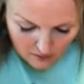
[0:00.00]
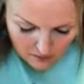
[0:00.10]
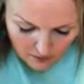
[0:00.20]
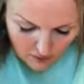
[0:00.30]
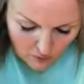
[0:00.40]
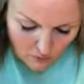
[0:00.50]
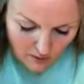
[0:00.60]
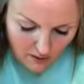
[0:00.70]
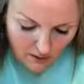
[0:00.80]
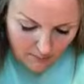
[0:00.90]
Oh,
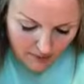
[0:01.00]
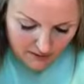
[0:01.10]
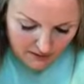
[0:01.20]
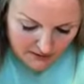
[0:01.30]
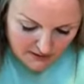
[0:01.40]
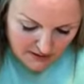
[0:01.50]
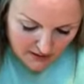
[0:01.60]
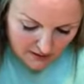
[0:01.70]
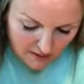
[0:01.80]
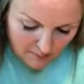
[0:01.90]
I might need to stand
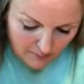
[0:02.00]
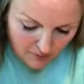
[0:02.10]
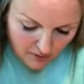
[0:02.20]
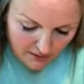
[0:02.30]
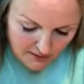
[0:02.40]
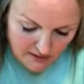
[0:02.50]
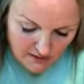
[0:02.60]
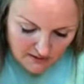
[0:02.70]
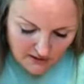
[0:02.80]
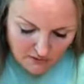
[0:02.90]
up, you guys. See,
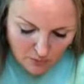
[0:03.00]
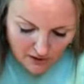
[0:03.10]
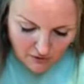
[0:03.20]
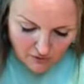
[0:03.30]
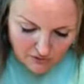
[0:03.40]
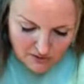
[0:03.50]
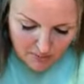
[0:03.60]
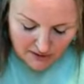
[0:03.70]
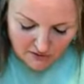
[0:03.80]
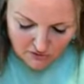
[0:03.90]
this is why you use a
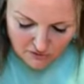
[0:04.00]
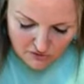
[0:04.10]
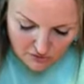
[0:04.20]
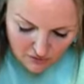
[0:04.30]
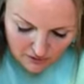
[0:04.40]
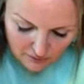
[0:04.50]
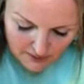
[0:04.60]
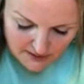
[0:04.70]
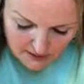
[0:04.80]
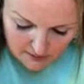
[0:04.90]
pencil, so you can
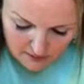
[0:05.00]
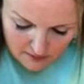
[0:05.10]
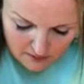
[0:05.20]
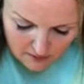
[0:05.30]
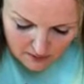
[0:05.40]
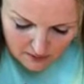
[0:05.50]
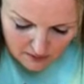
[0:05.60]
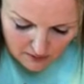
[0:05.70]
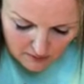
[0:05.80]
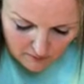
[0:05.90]
erase it
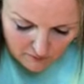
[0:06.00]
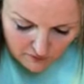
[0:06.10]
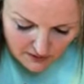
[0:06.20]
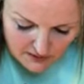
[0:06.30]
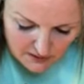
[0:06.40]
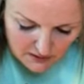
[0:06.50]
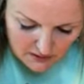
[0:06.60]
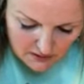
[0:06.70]
and fix it.